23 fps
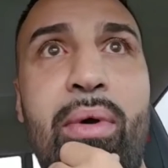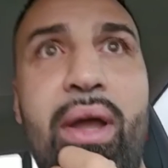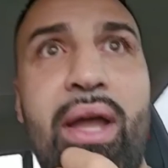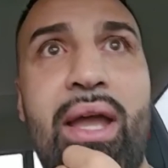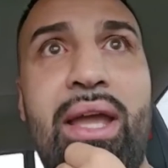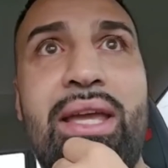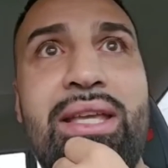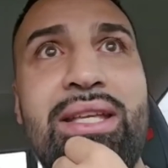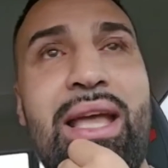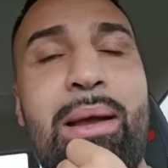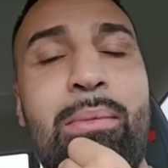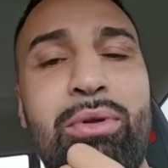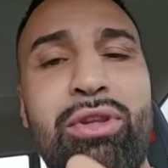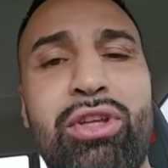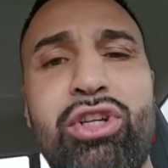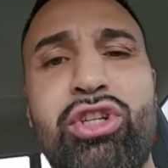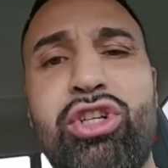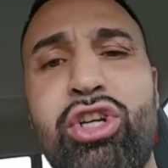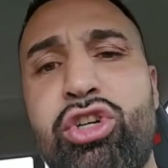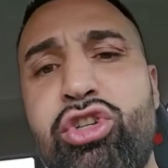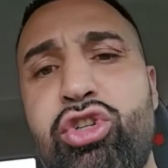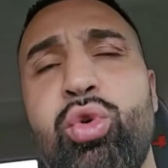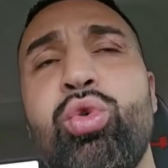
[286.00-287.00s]
he's able to
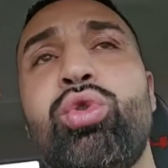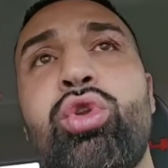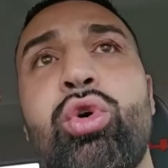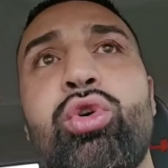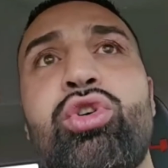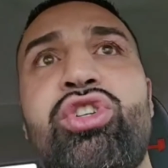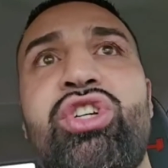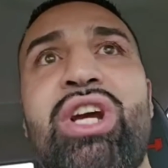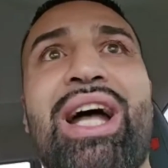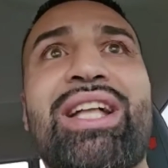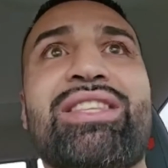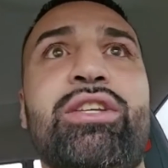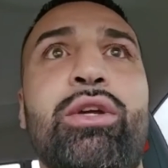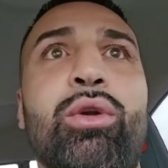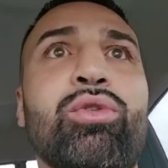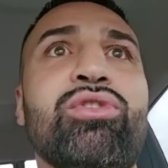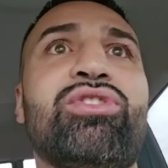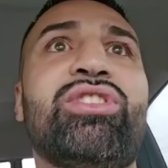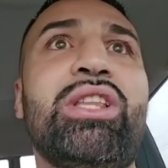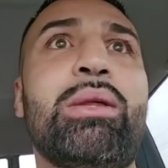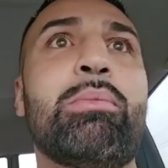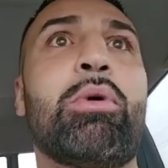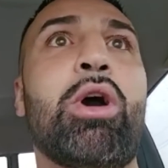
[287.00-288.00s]
just shoot those shots. You don't
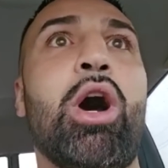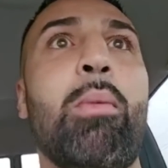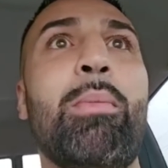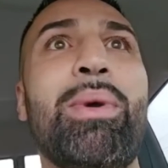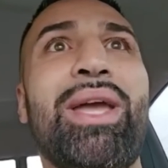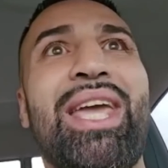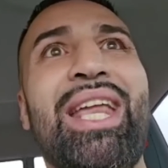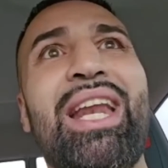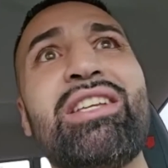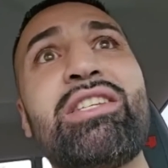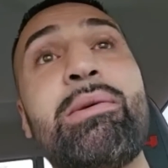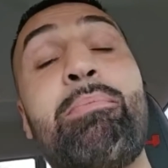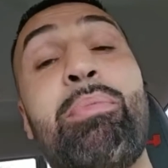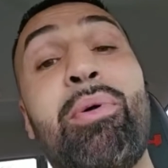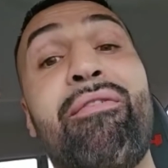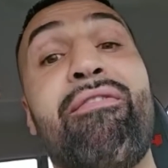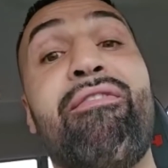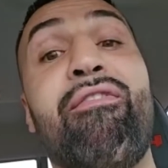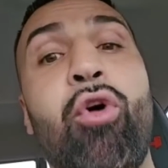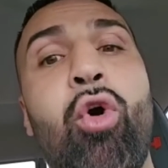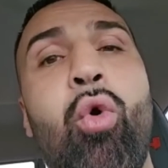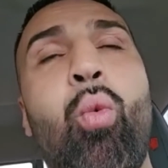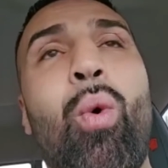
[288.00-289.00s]
see them coming. He doesn't put
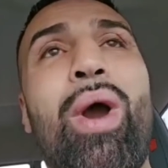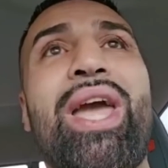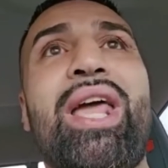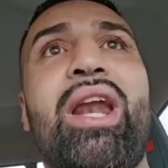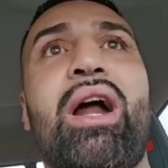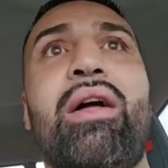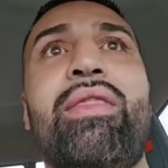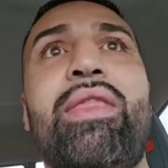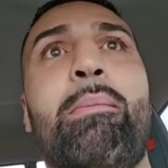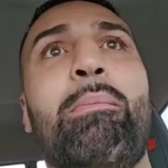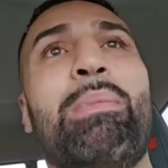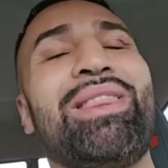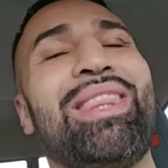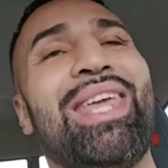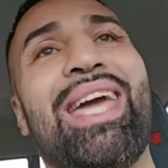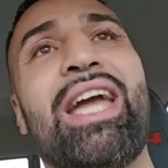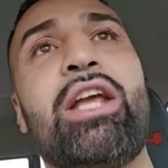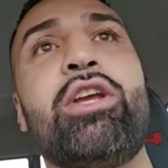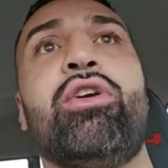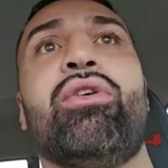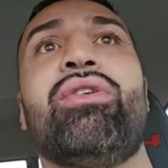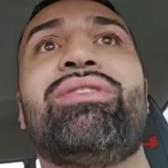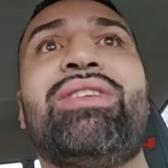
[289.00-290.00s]
full weight on them, but they
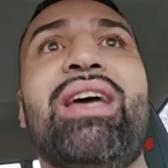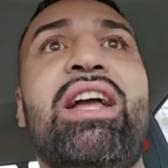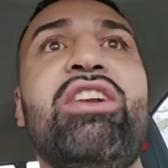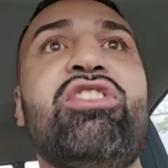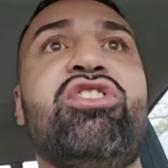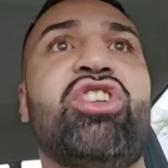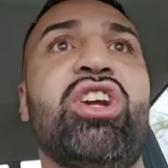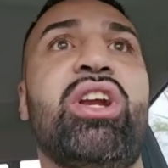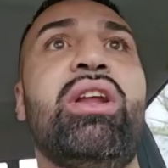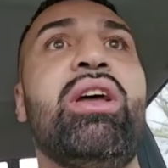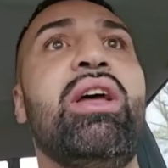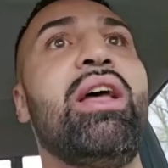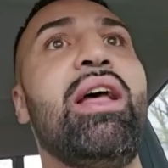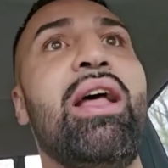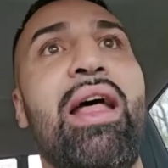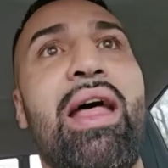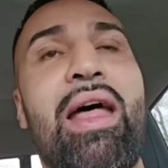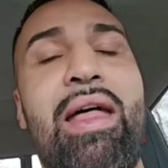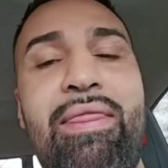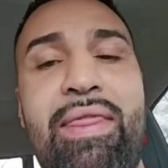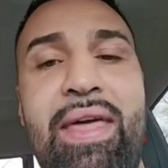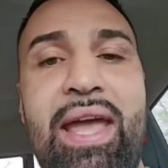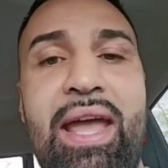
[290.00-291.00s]
get your attention,
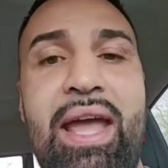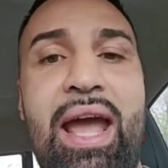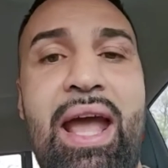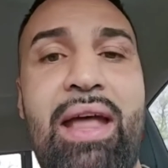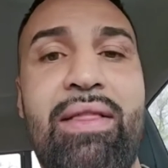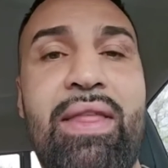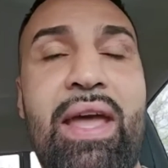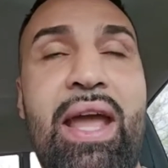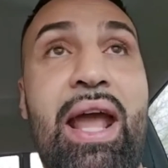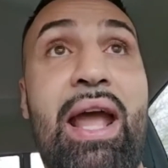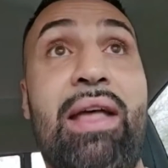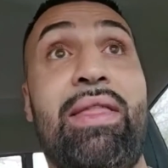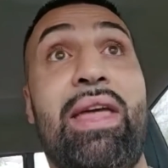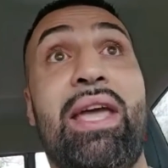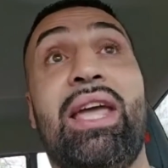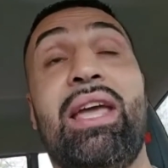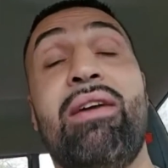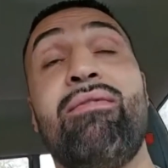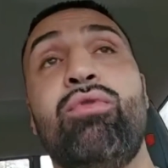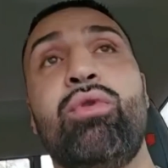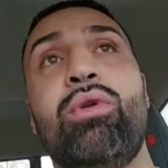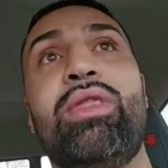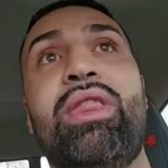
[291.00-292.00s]
and
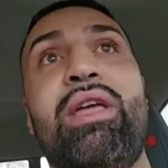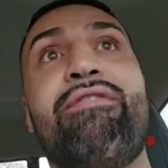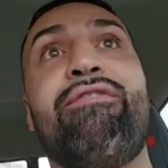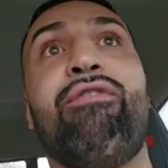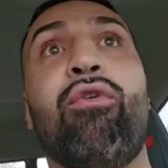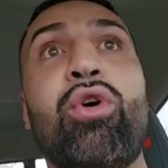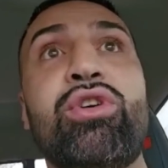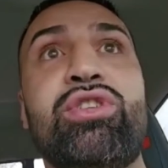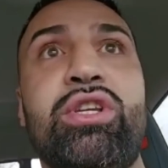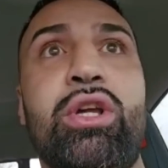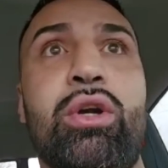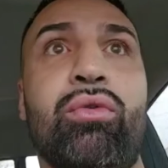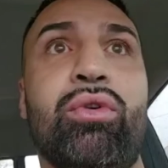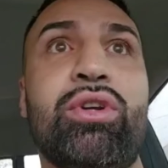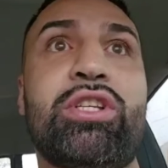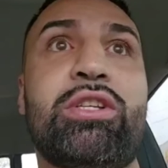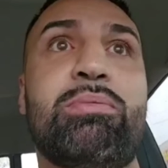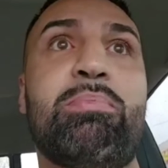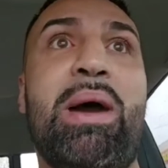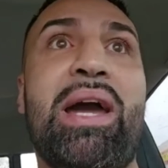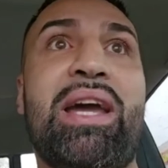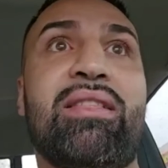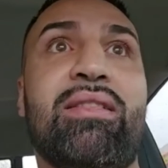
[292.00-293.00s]
they force you to
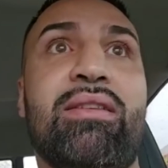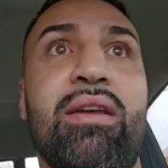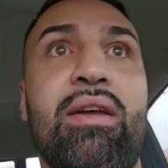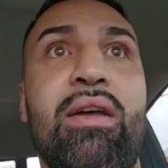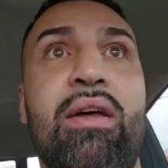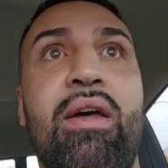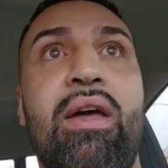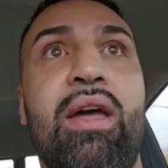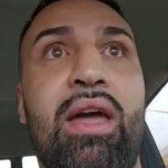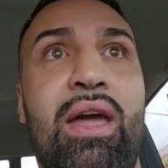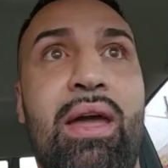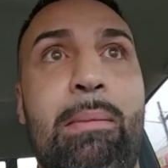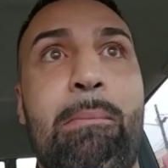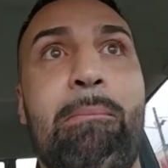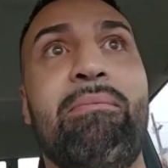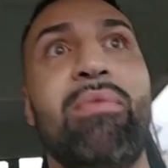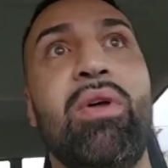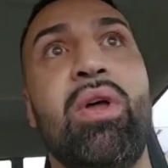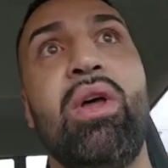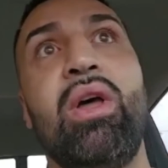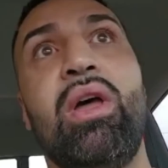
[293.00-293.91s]
respect him.